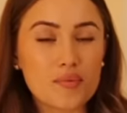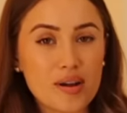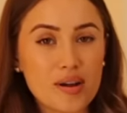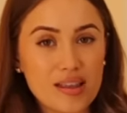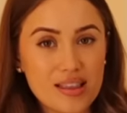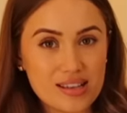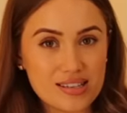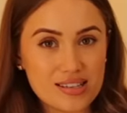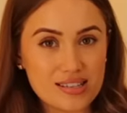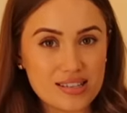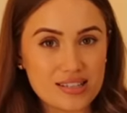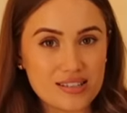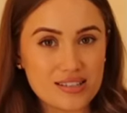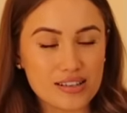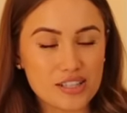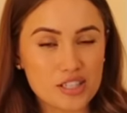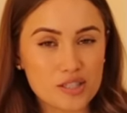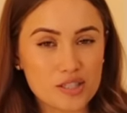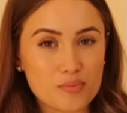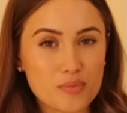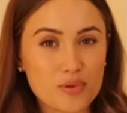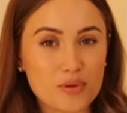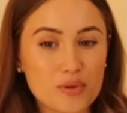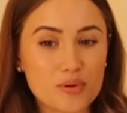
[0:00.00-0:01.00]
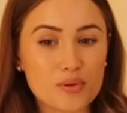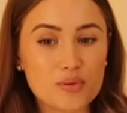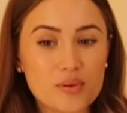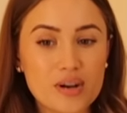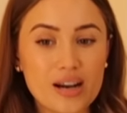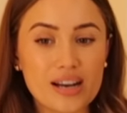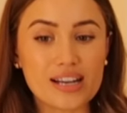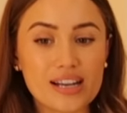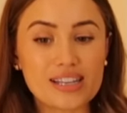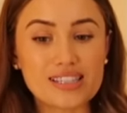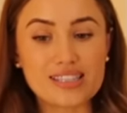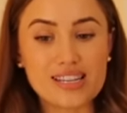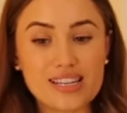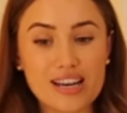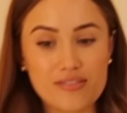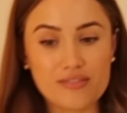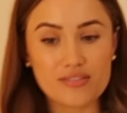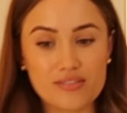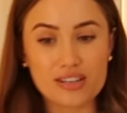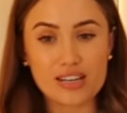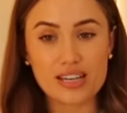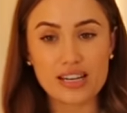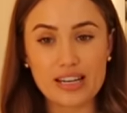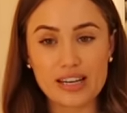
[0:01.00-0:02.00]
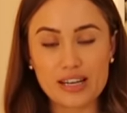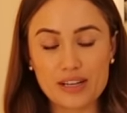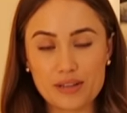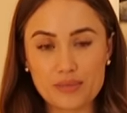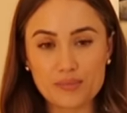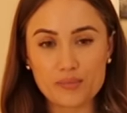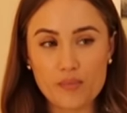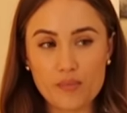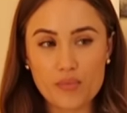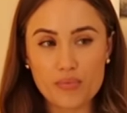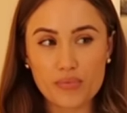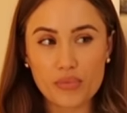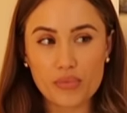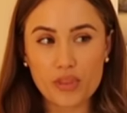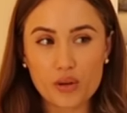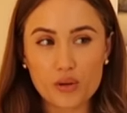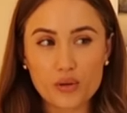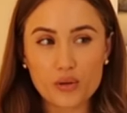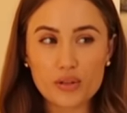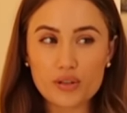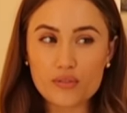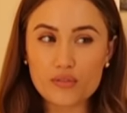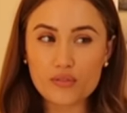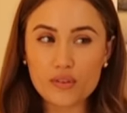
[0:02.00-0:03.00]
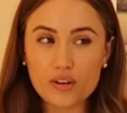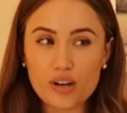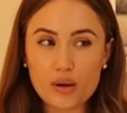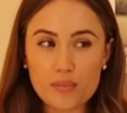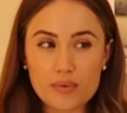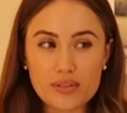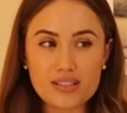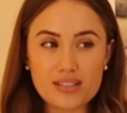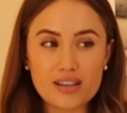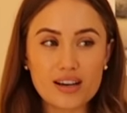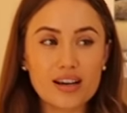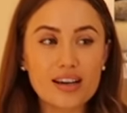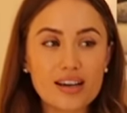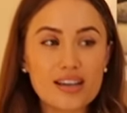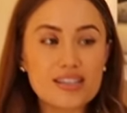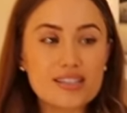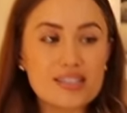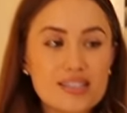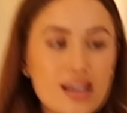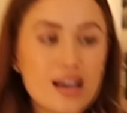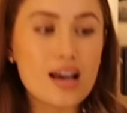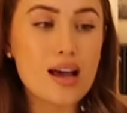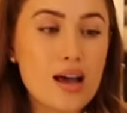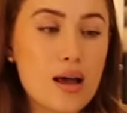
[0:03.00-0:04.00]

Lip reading: wear this in a size small, and I definitely could have gone up a size,